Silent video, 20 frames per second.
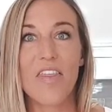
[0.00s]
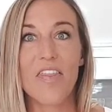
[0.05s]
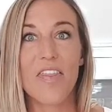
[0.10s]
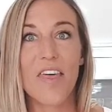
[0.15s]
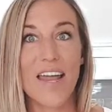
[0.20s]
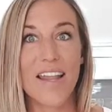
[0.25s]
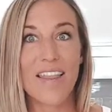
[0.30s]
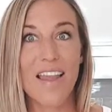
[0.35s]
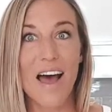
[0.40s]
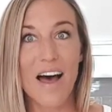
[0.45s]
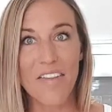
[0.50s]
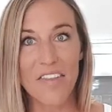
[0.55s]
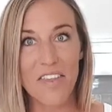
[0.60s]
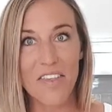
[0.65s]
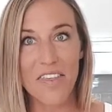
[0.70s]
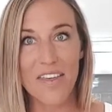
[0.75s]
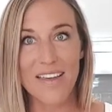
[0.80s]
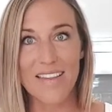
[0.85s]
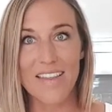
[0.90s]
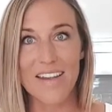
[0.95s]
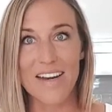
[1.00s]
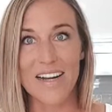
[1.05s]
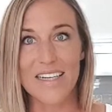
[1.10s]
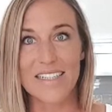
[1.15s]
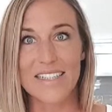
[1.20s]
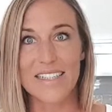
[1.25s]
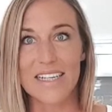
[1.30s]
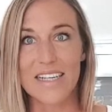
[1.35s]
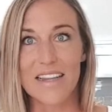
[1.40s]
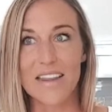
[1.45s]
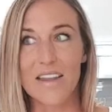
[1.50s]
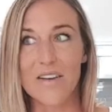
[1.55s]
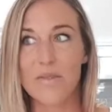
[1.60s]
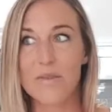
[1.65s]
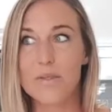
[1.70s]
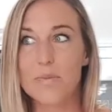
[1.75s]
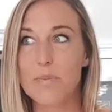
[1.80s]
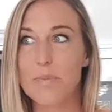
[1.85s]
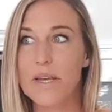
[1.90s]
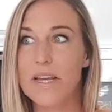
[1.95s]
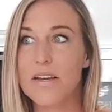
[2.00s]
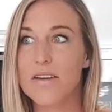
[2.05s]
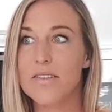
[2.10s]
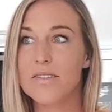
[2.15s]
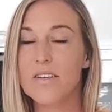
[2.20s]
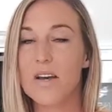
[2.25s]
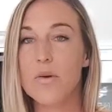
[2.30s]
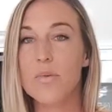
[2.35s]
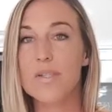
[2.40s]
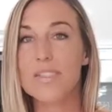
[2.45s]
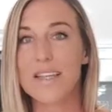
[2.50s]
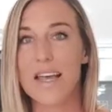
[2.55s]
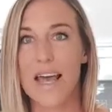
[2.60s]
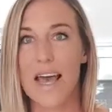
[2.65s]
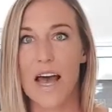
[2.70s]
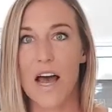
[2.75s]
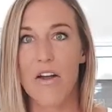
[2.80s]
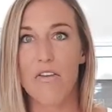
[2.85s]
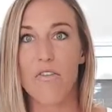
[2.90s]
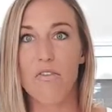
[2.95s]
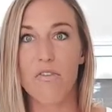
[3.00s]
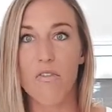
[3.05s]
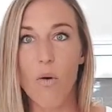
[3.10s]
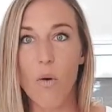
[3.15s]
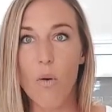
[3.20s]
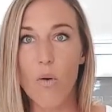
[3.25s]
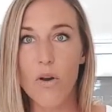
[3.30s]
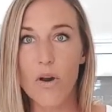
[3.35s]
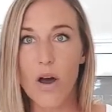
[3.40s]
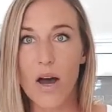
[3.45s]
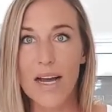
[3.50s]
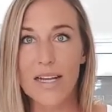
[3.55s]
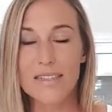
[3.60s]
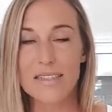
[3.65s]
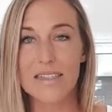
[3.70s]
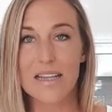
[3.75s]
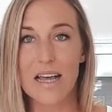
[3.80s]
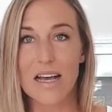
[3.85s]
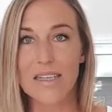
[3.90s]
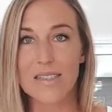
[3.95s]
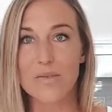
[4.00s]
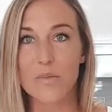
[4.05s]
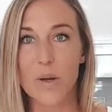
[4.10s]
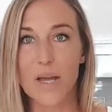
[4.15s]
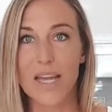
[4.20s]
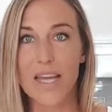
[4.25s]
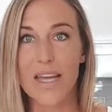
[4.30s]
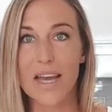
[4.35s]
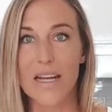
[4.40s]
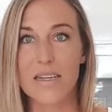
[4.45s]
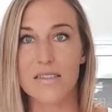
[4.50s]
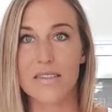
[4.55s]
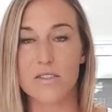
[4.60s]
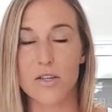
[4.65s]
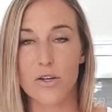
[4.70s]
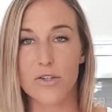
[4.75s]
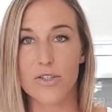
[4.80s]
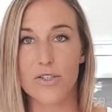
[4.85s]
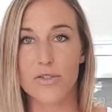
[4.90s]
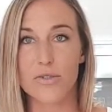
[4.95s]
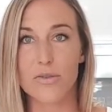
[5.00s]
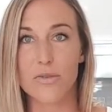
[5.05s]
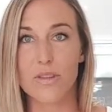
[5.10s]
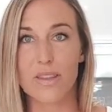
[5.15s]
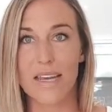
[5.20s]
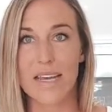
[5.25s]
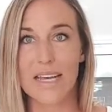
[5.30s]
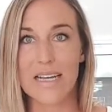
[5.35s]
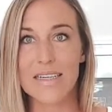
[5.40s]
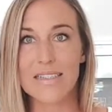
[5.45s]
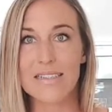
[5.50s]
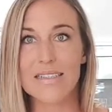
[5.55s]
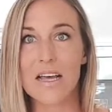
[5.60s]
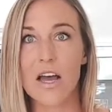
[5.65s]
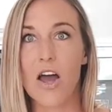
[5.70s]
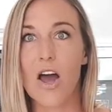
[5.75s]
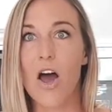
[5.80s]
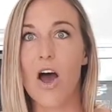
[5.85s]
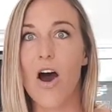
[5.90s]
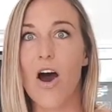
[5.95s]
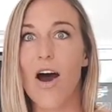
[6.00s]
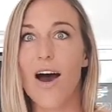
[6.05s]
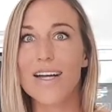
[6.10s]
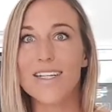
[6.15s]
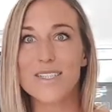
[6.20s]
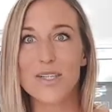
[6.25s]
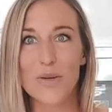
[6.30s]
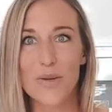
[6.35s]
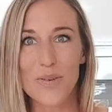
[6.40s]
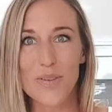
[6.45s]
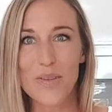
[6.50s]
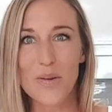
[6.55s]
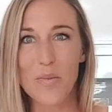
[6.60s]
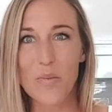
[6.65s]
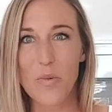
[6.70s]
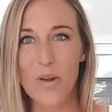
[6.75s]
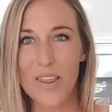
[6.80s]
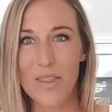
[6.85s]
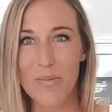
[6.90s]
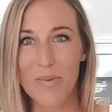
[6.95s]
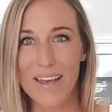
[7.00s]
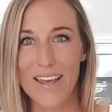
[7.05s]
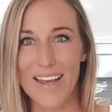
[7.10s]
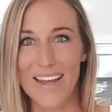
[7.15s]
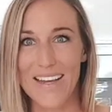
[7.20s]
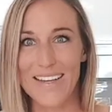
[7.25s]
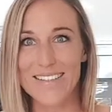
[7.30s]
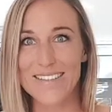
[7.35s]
Then the other thing that I did that was because I was out four nights last week at social things, I took them with me.